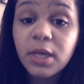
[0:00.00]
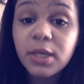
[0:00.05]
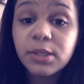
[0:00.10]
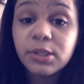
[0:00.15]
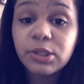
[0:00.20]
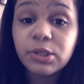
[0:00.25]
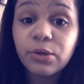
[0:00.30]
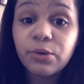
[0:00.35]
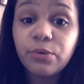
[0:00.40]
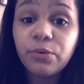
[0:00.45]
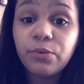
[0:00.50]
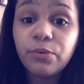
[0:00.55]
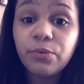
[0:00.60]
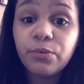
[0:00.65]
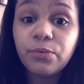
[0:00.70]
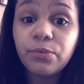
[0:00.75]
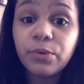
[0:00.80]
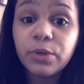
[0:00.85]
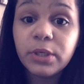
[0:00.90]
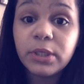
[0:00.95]

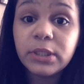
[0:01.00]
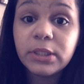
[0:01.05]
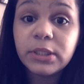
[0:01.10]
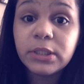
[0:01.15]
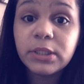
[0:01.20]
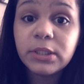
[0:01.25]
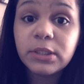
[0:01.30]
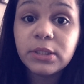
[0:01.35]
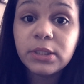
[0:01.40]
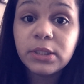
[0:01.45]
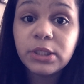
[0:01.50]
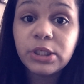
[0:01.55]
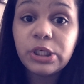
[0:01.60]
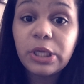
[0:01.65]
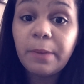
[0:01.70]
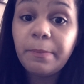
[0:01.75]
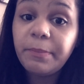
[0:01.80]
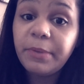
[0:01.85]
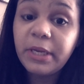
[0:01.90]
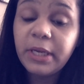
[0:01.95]
So
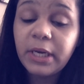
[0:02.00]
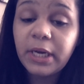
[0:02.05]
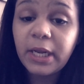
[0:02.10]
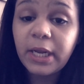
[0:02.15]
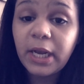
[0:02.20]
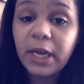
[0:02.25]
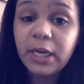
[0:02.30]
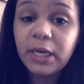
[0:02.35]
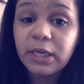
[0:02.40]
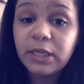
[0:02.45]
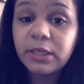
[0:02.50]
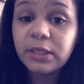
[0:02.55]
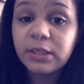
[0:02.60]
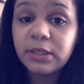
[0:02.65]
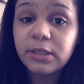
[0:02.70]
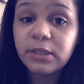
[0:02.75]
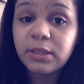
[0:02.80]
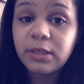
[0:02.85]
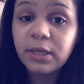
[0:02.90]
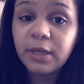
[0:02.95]
dumping, I
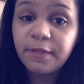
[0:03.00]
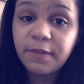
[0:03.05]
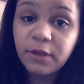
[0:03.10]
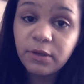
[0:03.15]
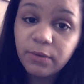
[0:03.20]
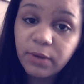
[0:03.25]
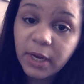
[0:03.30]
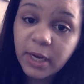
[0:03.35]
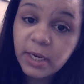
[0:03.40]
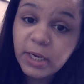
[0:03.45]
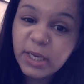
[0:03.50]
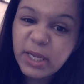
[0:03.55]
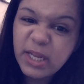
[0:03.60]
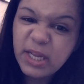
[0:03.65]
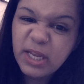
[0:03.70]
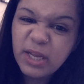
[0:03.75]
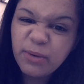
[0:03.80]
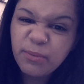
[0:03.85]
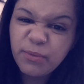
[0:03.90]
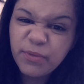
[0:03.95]
think you kind of
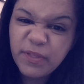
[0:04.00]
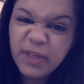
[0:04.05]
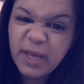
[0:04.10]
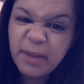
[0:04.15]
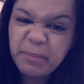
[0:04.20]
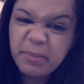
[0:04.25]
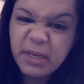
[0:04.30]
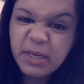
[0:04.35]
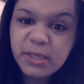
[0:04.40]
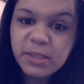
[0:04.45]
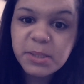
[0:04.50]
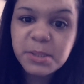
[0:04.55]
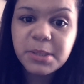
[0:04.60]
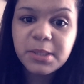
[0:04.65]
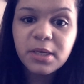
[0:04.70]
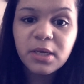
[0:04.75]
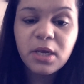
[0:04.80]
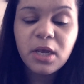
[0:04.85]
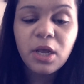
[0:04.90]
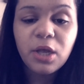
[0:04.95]
can get what that
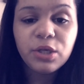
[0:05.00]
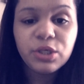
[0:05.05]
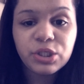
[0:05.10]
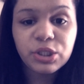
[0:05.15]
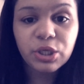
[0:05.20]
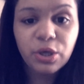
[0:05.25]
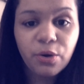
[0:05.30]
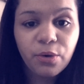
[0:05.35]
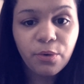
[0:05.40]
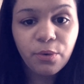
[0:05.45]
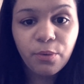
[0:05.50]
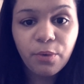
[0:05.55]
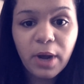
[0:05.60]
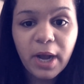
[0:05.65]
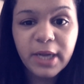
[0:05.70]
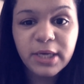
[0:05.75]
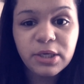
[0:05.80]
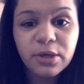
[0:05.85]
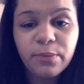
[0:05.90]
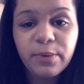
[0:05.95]
means. So
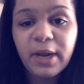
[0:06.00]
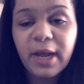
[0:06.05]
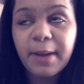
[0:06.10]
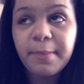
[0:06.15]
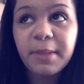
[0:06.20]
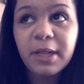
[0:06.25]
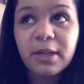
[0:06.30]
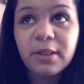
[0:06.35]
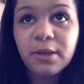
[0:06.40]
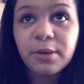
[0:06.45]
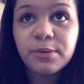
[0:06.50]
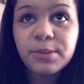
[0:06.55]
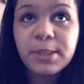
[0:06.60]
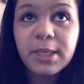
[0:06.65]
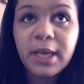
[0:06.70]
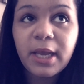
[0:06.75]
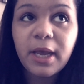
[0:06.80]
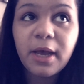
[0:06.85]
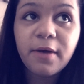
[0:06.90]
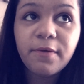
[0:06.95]
I'm not allowed
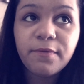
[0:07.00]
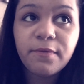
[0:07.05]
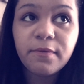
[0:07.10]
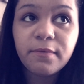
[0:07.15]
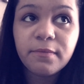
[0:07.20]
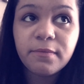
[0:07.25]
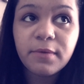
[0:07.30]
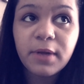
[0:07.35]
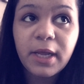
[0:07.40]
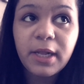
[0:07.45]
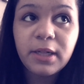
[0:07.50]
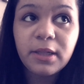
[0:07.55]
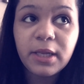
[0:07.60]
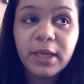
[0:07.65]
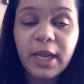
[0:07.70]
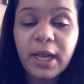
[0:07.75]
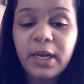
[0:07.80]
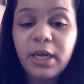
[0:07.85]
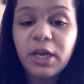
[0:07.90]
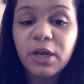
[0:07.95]
to have
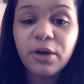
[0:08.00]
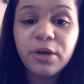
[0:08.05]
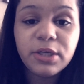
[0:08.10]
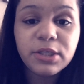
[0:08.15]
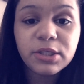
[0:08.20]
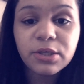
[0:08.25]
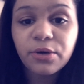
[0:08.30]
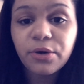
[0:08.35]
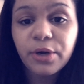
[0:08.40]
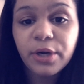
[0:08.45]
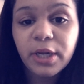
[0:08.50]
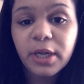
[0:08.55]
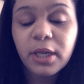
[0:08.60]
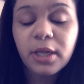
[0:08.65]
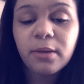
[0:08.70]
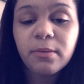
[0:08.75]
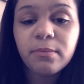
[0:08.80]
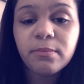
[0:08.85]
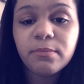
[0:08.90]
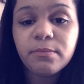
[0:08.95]
like any ice
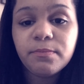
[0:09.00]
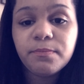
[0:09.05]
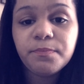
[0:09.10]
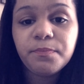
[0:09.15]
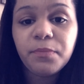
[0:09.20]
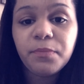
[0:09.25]
cream.